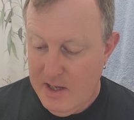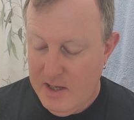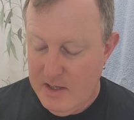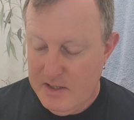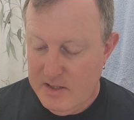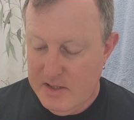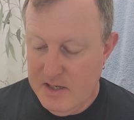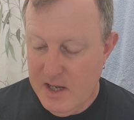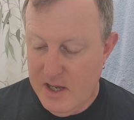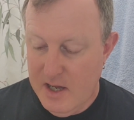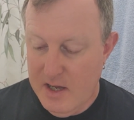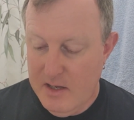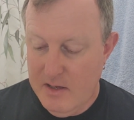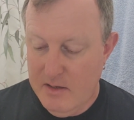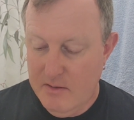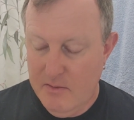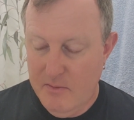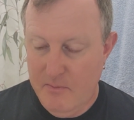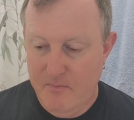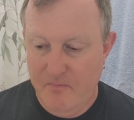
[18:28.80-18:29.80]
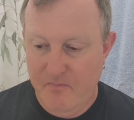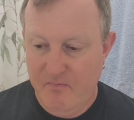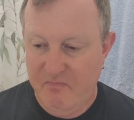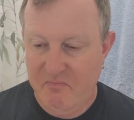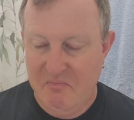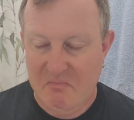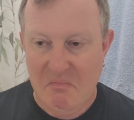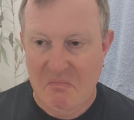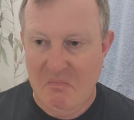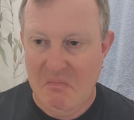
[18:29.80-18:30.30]
So,
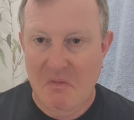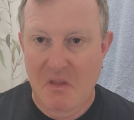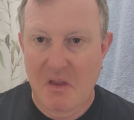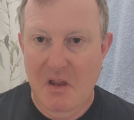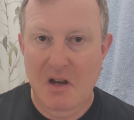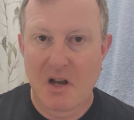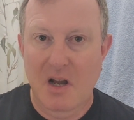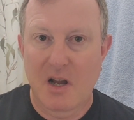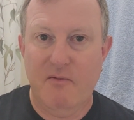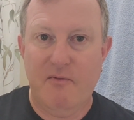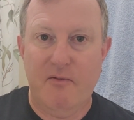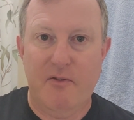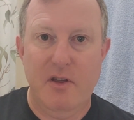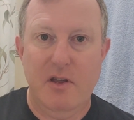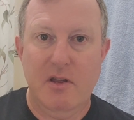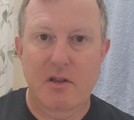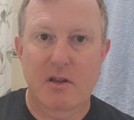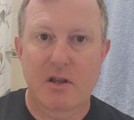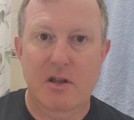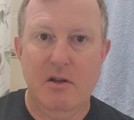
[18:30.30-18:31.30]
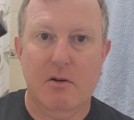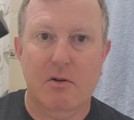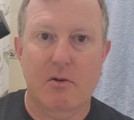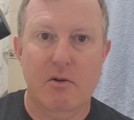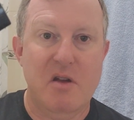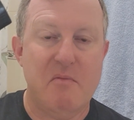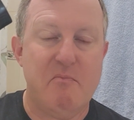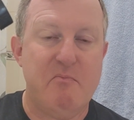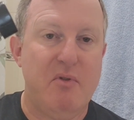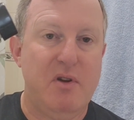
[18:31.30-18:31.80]
you know, for all
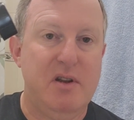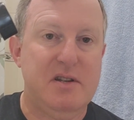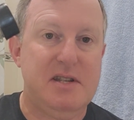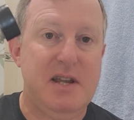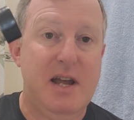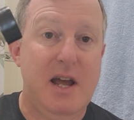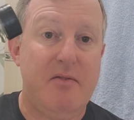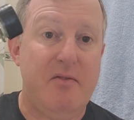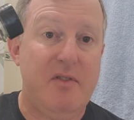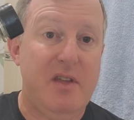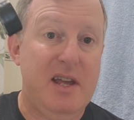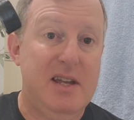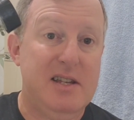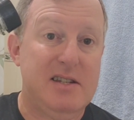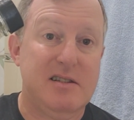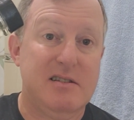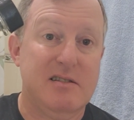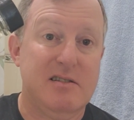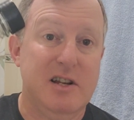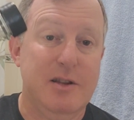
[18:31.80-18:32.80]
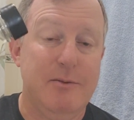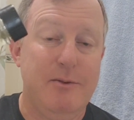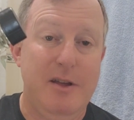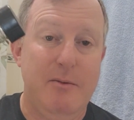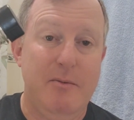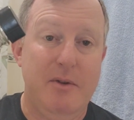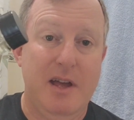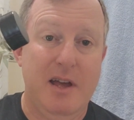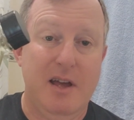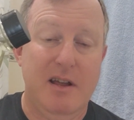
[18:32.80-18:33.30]
your Brits out there, this is going to be
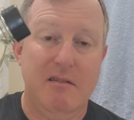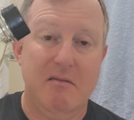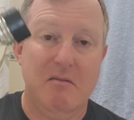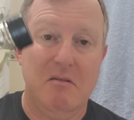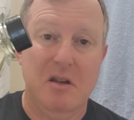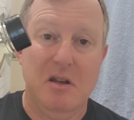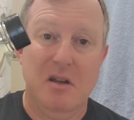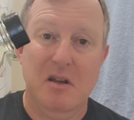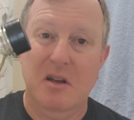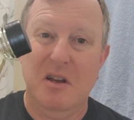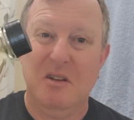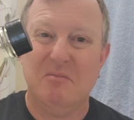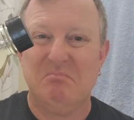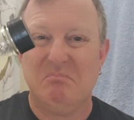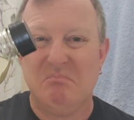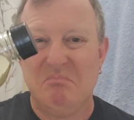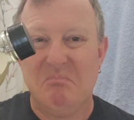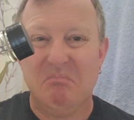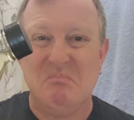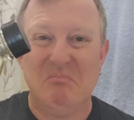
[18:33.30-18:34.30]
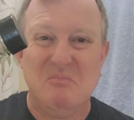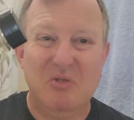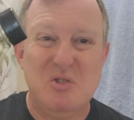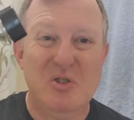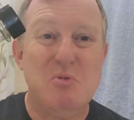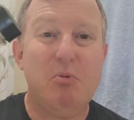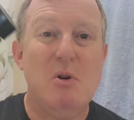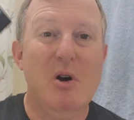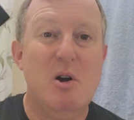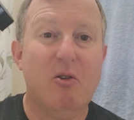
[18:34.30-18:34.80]
about
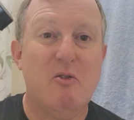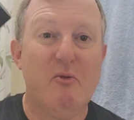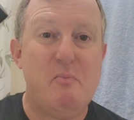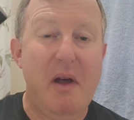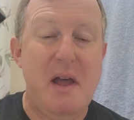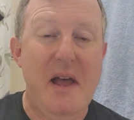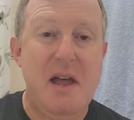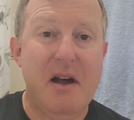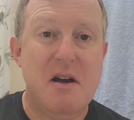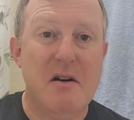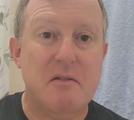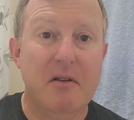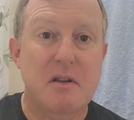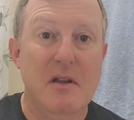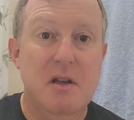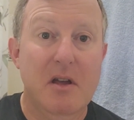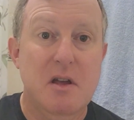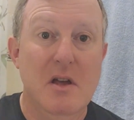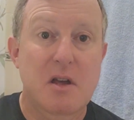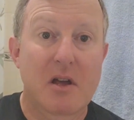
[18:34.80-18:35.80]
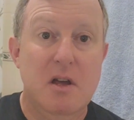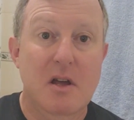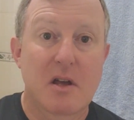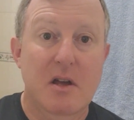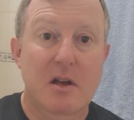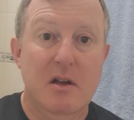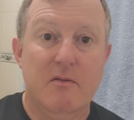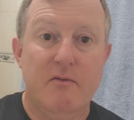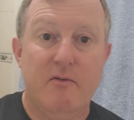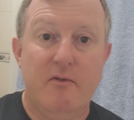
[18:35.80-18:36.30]
£12
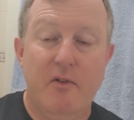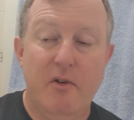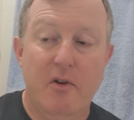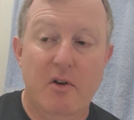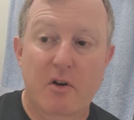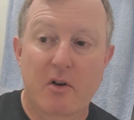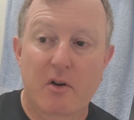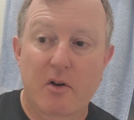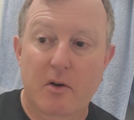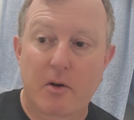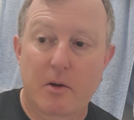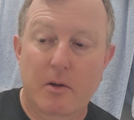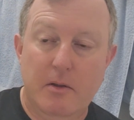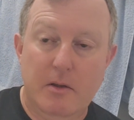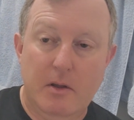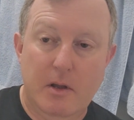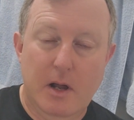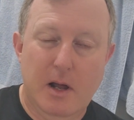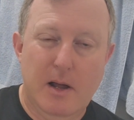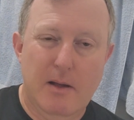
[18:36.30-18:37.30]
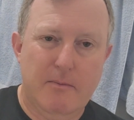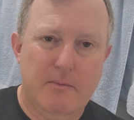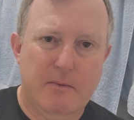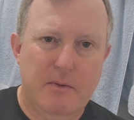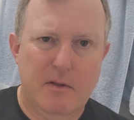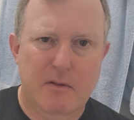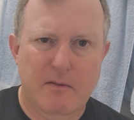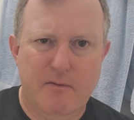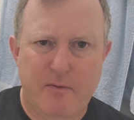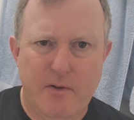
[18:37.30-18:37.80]
for
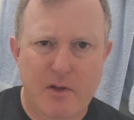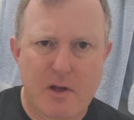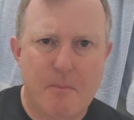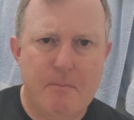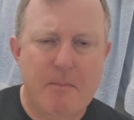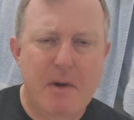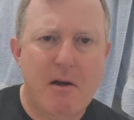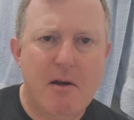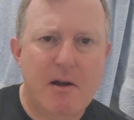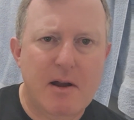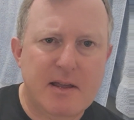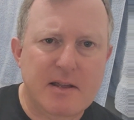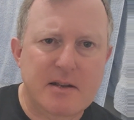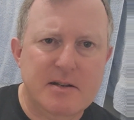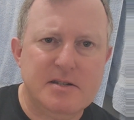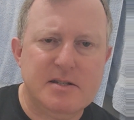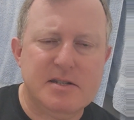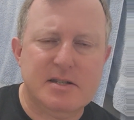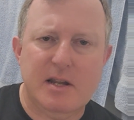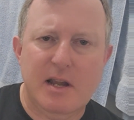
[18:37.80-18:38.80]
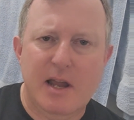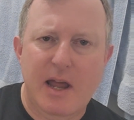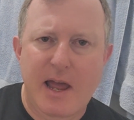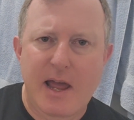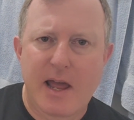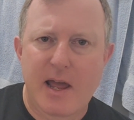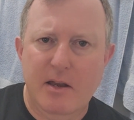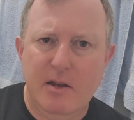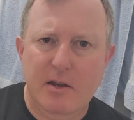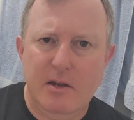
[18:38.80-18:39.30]
Americans
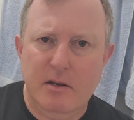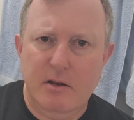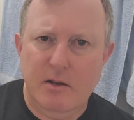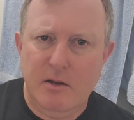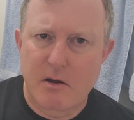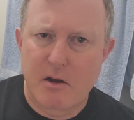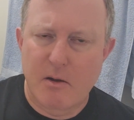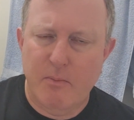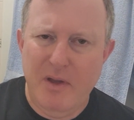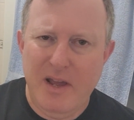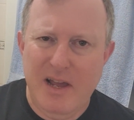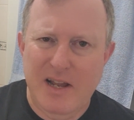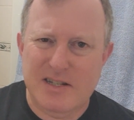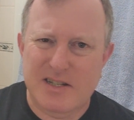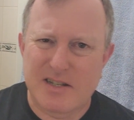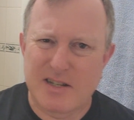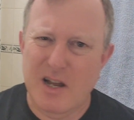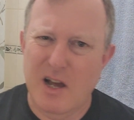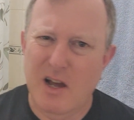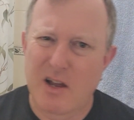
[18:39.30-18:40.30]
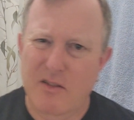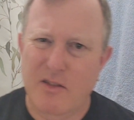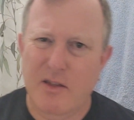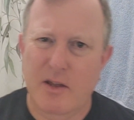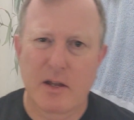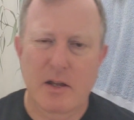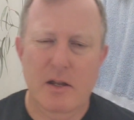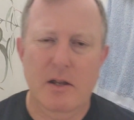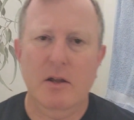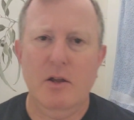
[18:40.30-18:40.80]
and Europeans. So the
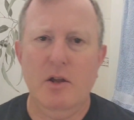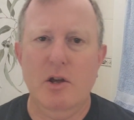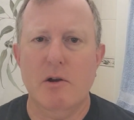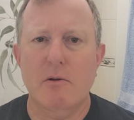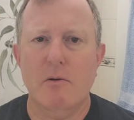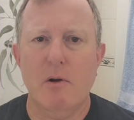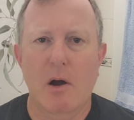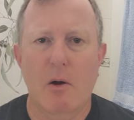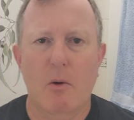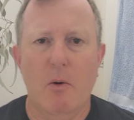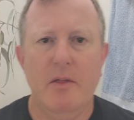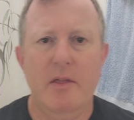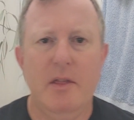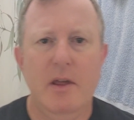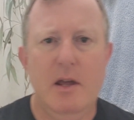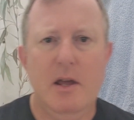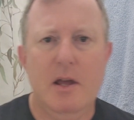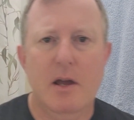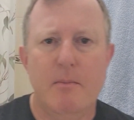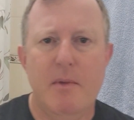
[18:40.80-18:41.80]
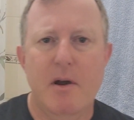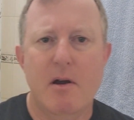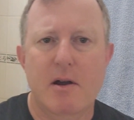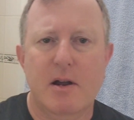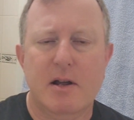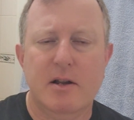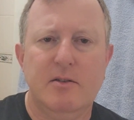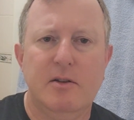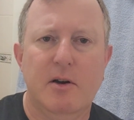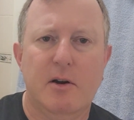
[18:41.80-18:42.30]
euro and the
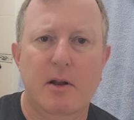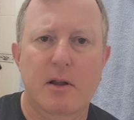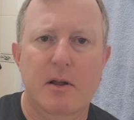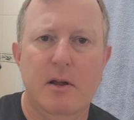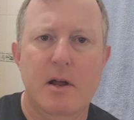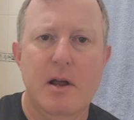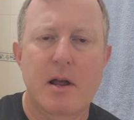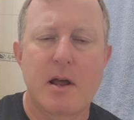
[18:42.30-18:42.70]
American dollar